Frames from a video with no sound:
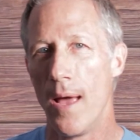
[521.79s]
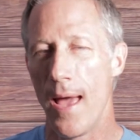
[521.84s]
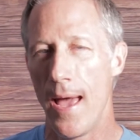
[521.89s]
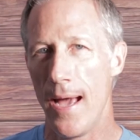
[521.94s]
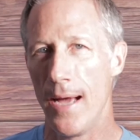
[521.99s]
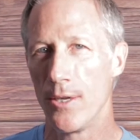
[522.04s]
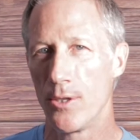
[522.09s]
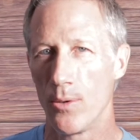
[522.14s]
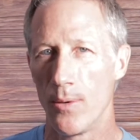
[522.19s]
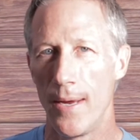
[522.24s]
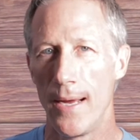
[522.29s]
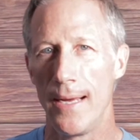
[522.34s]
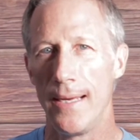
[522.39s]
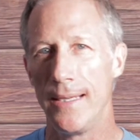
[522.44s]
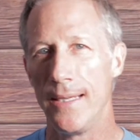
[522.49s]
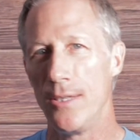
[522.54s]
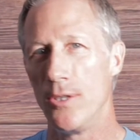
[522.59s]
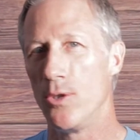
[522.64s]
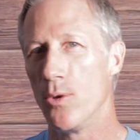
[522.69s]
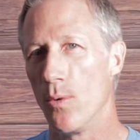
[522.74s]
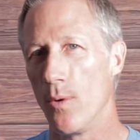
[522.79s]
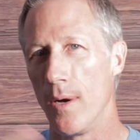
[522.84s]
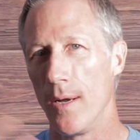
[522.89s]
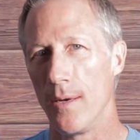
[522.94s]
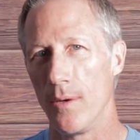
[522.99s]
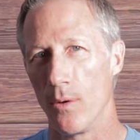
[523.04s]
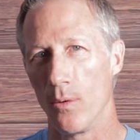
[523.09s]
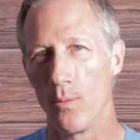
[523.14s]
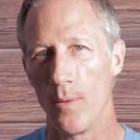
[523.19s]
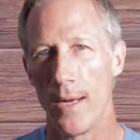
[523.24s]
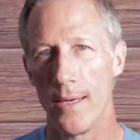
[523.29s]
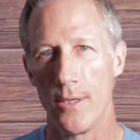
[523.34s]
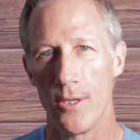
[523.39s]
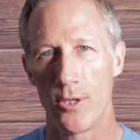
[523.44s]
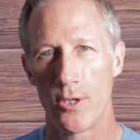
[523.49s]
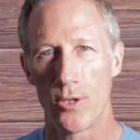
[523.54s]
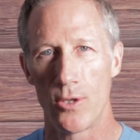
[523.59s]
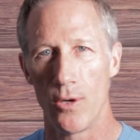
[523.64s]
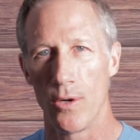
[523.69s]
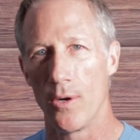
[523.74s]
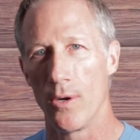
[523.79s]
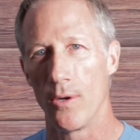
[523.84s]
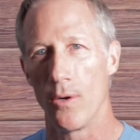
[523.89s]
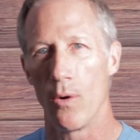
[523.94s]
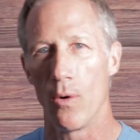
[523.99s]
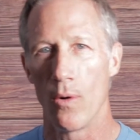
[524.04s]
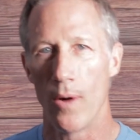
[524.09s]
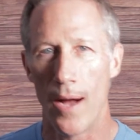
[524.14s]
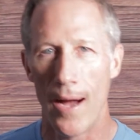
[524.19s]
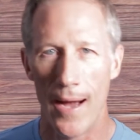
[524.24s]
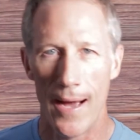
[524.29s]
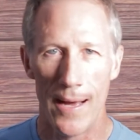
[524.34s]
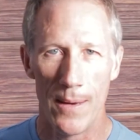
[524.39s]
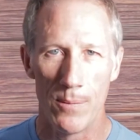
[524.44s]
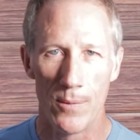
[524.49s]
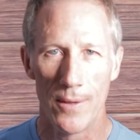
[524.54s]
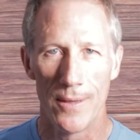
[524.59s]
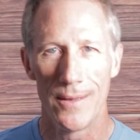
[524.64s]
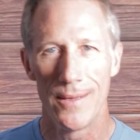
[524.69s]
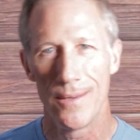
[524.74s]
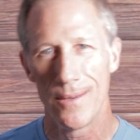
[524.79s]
Azure AD joined or registered or hybrid.